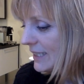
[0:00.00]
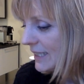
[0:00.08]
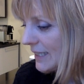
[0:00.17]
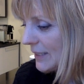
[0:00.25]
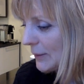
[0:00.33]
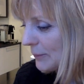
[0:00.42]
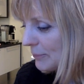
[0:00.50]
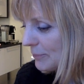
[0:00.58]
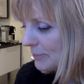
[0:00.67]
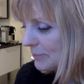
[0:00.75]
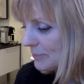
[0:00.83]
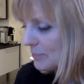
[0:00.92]

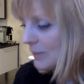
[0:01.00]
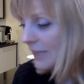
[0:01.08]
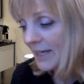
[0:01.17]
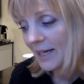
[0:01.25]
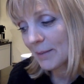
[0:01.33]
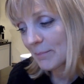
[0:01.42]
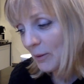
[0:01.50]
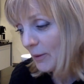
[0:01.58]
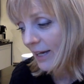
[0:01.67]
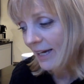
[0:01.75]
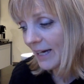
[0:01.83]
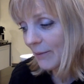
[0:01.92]
Um, Blenheim
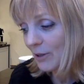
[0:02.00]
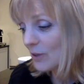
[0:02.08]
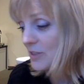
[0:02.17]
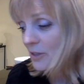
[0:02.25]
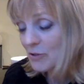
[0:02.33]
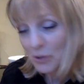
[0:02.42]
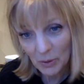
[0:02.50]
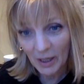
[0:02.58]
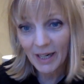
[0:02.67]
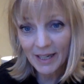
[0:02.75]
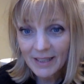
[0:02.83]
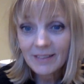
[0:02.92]
bouquet, I would also
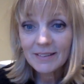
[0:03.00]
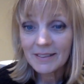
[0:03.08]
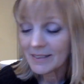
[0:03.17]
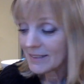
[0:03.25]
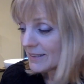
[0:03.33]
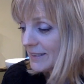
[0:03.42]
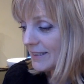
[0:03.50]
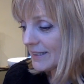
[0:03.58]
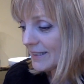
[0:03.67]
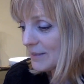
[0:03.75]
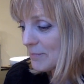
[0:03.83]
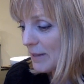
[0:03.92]
try.
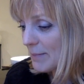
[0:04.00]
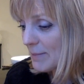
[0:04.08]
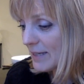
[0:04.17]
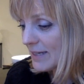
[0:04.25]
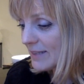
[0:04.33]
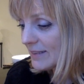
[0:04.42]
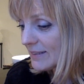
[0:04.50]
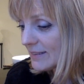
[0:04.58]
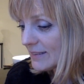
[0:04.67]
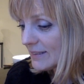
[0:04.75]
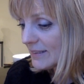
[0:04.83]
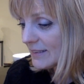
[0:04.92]
Uh, maybe
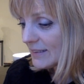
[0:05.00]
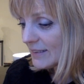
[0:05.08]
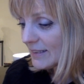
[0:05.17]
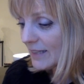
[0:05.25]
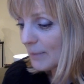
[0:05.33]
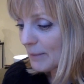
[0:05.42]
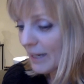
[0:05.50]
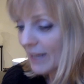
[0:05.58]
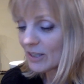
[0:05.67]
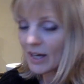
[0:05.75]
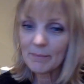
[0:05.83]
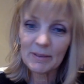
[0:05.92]
I mean, I'm
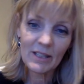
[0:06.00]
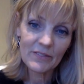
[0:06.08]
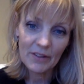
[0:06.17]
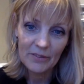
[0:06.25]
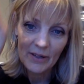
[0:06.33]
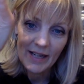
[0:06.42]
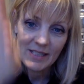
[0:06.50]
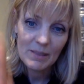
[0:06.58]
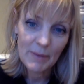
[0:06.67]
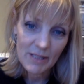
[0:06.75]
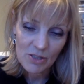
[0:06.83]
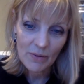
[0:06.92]
not, I mean, not that there has to
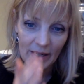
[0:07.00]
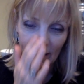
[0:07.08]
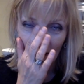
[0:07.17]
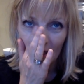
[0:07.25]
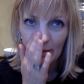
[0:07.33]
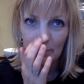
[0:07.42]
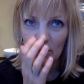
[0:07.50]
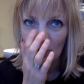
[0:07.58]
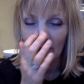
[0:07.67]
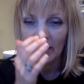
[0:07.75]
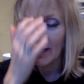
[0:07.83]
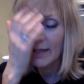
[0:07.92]
be a straight line
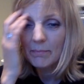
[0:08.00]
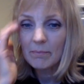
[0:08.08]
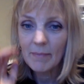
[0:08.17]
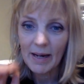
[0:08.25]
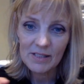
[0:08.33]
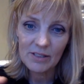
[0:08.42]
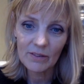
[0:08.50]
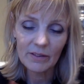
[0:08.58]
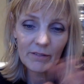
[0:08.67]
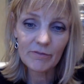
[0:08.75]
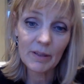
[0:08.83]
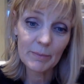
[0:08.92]
between like
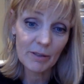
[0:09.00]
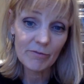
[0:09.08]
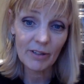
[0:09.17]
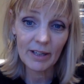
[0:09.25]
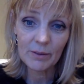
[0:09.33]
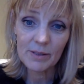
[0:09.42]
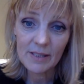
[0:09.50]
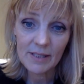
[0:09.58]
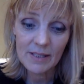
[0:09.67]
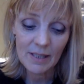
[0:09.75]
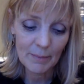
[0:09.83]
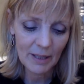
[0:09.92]
masculine, feminine
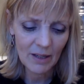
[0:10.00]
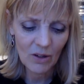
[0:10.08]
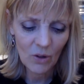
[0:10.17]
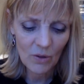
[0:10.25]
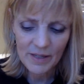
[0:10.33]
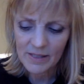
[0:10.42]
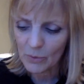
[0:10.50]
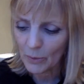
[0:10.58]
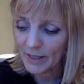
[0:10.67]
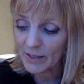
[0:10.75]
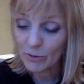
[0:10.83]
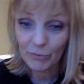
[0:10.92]
fragrances. I mean, all these
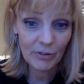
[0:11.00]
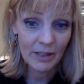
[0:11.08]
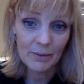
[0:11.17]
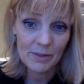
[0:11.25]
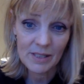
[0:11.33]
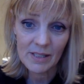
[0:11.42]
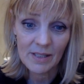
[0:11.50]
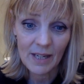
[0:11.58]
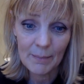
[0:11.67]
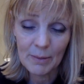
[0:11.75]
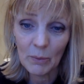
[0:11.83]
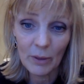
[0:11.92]
Oriental fragrances that
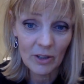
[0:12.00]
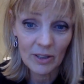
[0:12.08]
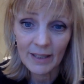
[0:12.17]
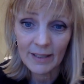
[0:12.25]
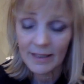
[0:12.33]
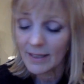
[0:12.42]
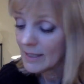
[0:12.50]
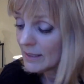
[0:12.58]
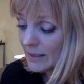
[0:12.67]
I've been wearing lately